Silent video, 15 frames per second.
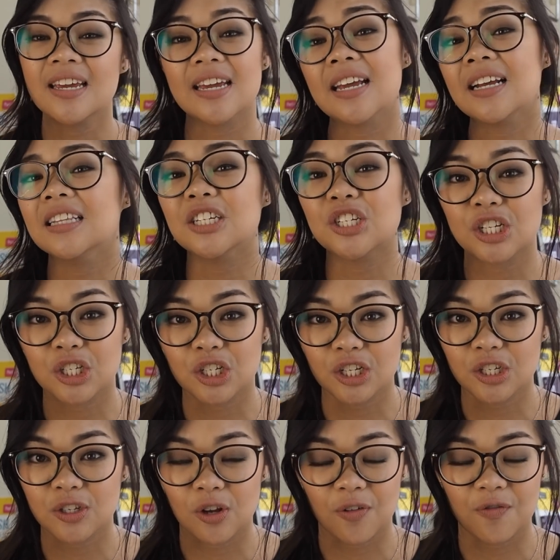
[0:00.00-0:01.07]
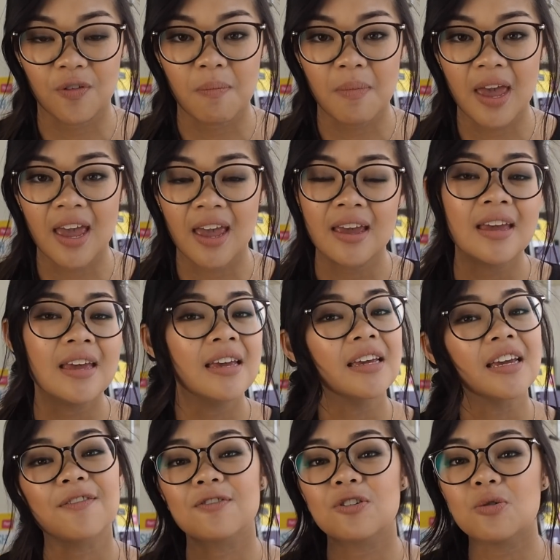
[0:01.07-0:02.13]
English is just not for me.
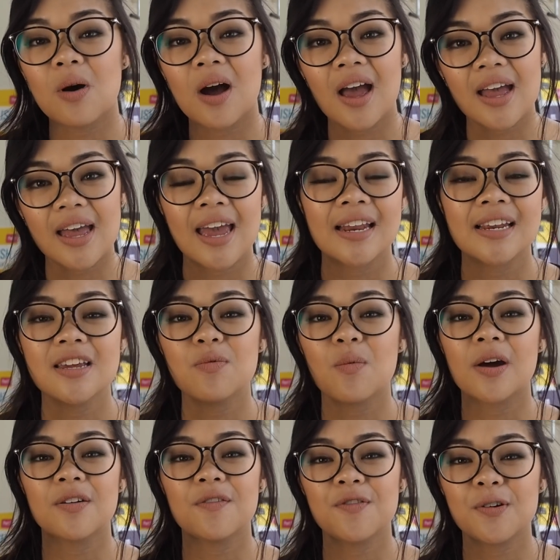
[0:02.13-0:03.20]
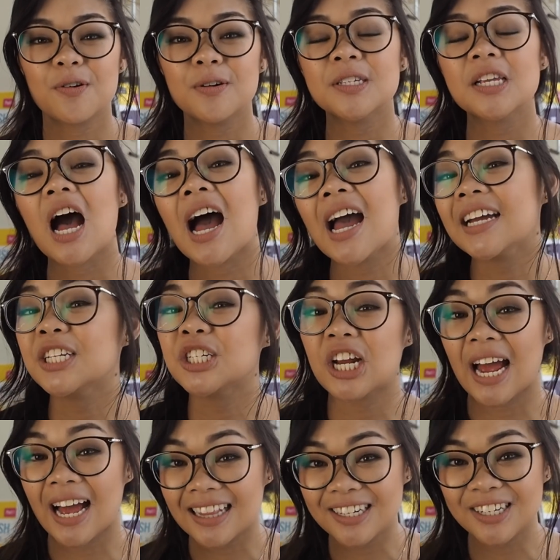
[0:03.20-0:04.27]
If you are any one of those, I
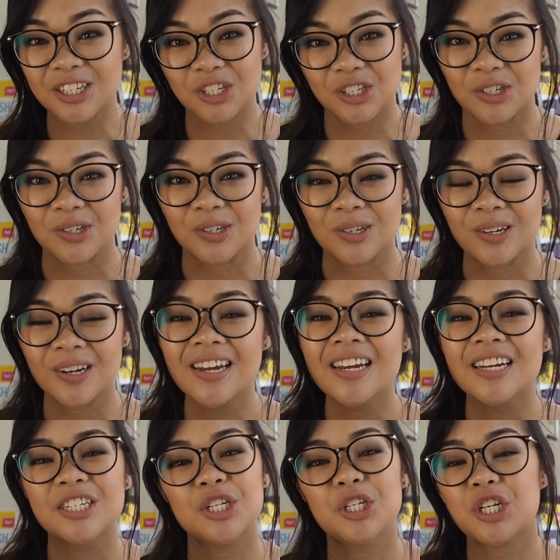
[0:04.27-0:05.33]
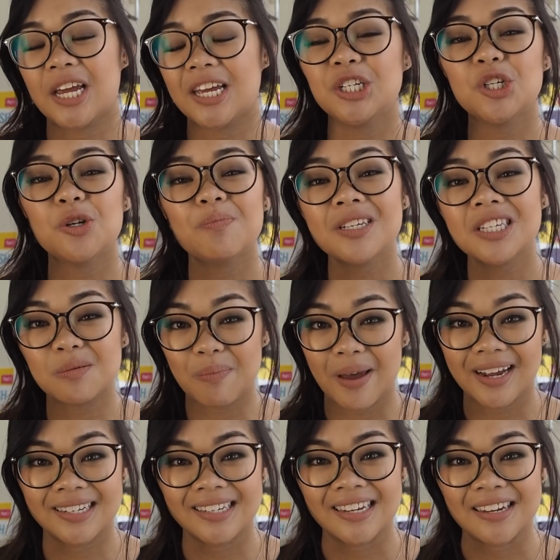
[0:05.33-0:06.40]
challenge you to change your
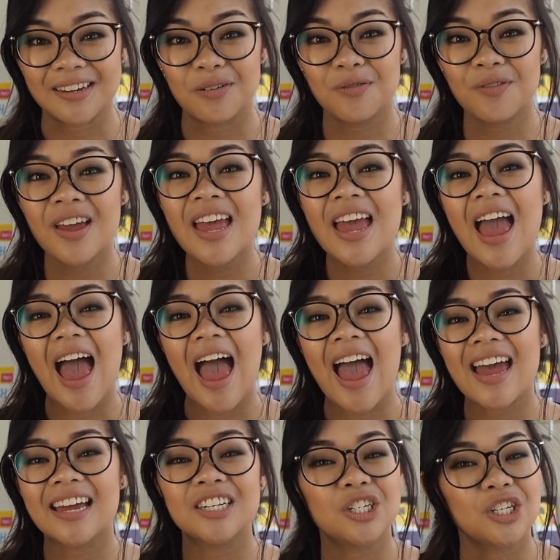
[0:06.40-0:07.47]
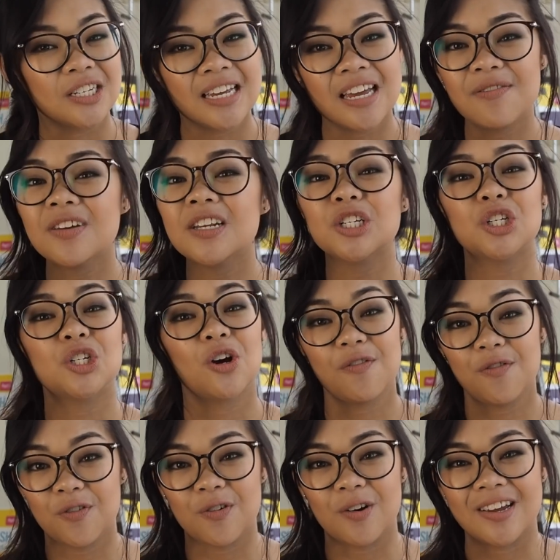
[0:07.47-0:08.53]
perspective and give it a
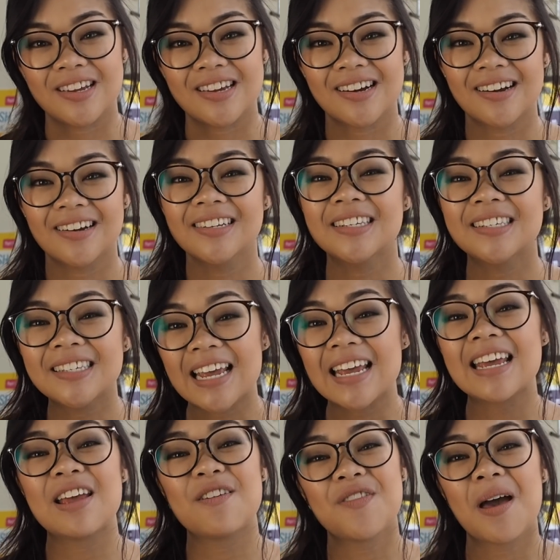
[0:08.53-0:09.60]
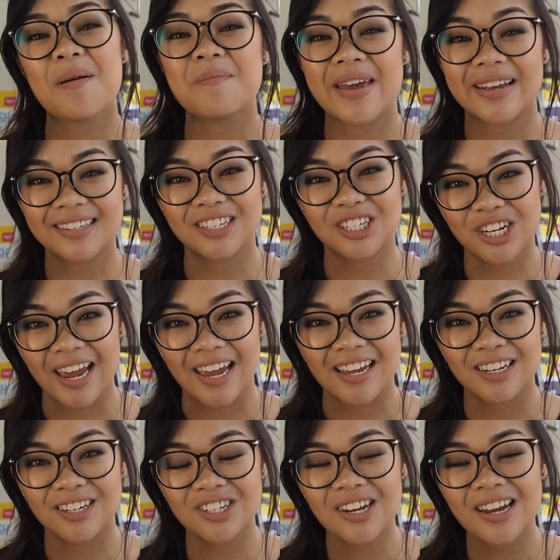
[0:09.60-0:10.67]
shot for a year. See if that makes a
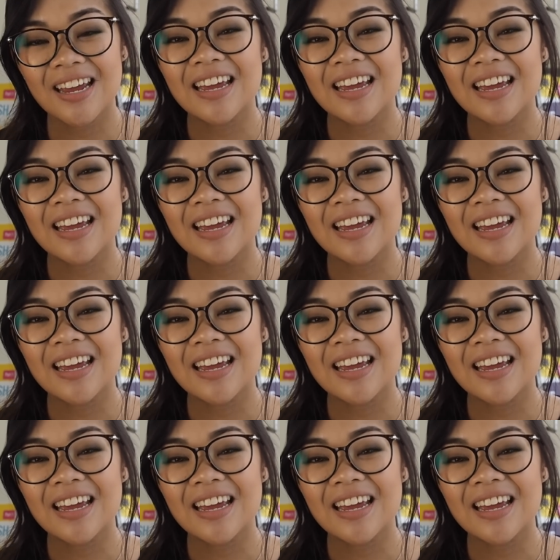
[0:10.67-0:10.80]
change.